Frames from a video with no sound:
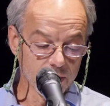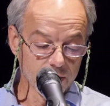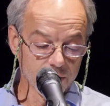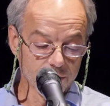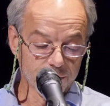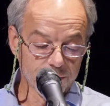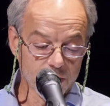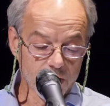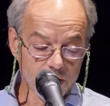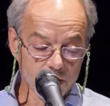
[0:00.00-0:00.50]
and the
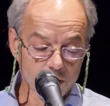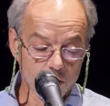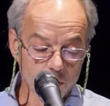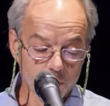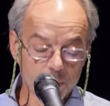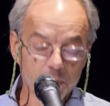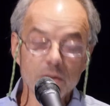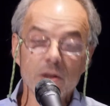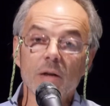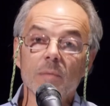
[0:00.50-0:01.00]
fog
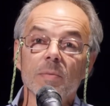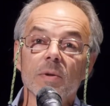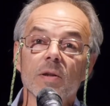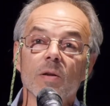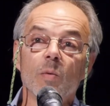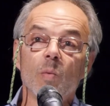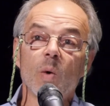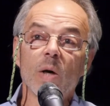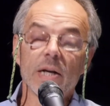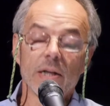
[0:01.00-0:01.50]
opened up, and
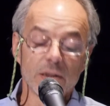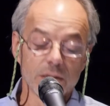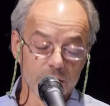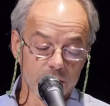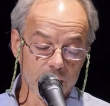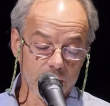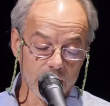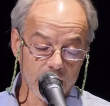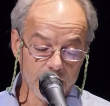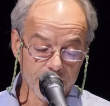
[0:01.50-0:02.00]
the
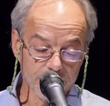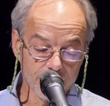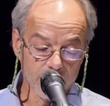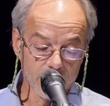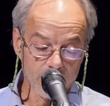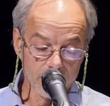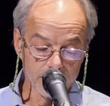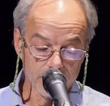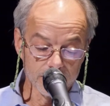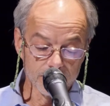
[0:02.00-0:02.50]
whales left
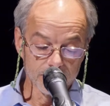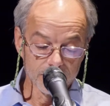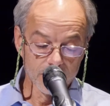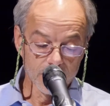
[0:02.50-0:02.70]
them.